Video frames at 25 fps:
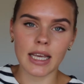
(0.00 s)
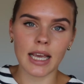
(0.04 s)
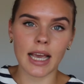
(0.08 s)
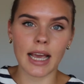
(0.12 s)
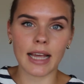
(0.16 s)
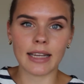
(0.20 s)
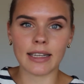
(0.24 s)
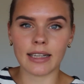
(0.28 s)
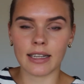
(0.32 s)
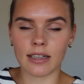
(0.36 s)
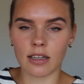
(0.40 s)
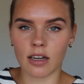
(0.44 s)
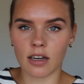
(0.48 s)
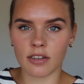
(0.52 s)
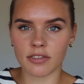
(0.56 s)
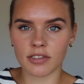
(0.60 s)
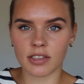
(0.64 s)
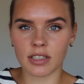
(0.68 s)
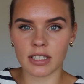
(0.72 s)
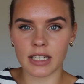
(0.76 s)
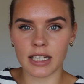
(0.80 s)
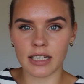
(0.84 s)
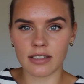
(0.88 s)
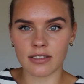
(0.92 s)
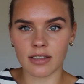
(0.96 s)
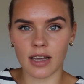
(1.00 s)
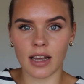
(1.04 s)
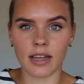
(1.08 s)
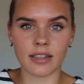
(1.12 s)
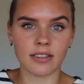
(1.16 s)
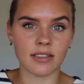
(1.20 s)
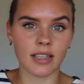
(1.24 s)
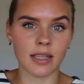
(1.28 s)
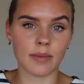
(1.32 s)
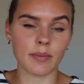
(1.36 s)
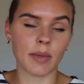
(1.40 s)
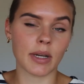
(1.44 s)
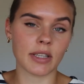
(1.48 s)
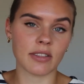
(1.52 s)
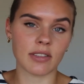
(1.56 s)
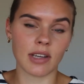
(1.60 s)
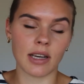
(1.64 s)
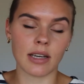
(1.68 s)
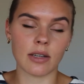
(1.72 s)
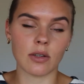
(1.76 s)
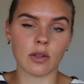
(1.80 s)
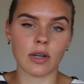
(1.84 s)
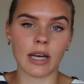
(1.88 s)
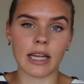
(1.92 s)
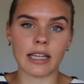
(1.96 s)
And then after that, I take my
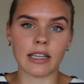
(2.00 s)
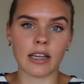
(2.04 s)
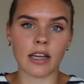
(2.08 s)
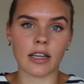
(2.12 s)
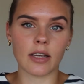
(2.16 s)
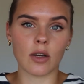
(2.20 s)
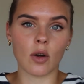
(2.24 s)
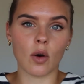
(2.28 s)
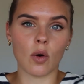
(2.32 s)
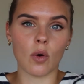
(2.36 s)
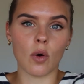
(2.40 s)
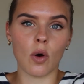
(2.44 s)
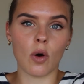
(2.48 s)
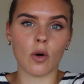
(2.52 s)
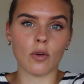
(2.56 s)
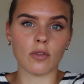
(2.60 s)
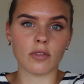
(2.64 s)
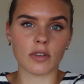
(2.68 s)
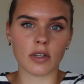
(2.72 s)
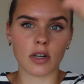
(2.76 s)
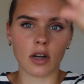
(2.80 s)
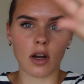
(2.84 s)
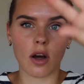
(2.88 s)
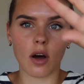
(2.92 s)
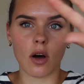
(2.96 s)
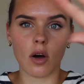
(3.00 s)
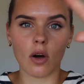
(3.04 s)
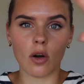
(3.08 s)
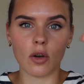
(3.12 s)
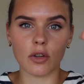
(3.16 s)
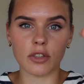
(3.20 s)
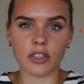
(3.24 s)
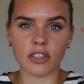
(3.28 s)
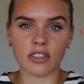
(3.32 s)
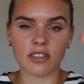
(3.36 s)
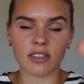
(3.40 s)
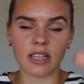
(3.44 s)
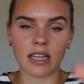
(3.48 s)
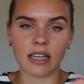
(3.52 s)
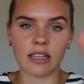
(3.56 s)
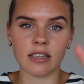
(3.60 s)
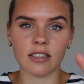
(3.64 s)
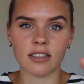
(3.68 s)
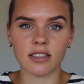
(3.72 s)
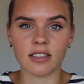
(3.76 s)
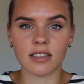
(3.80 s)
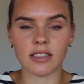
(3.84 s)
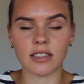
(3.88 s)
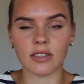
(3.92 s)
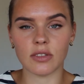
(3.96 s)
towel and I go over all the
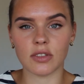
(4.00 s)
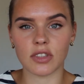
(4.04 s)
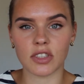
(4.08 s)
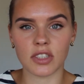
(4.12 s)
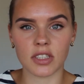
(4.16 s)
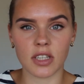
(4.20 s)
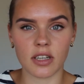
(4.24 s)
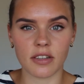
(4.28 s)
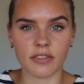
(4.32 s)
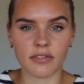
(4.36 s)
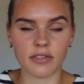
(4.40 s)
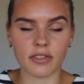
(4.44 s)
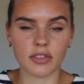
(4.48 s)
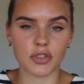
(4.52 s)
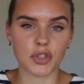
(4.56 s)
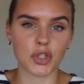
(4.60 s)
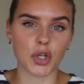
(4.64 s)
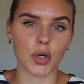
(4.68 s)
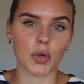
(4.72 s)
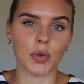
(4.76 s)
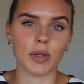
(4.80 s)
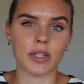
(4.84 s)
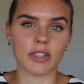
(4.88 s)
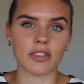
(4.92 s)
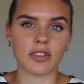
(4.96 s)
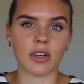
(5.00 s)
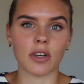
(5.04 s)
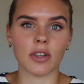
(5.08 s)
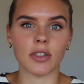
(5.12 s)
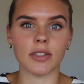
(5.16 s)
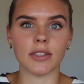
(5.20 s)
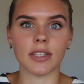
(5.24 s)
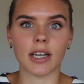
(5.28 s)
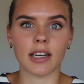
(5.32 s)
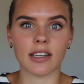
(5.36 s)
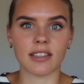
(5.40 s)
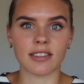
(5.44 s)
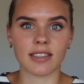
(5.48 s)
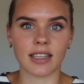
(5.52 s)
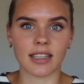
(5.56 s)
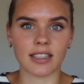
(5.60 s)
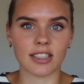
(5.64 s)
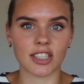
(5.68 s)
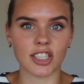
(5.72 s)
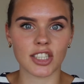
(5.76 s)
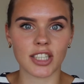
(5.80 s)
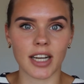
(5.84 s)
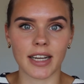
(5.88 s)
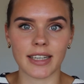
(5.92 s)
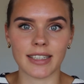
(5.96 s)
stainless steel stuff. So it's all nice and
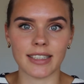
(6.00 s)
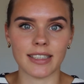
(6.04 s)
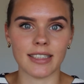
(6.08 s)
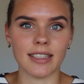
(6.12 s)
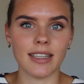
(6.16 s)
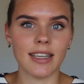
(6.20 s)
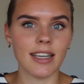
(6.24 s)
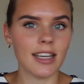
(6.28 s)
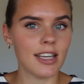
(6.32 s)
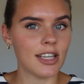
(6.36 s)
shiny.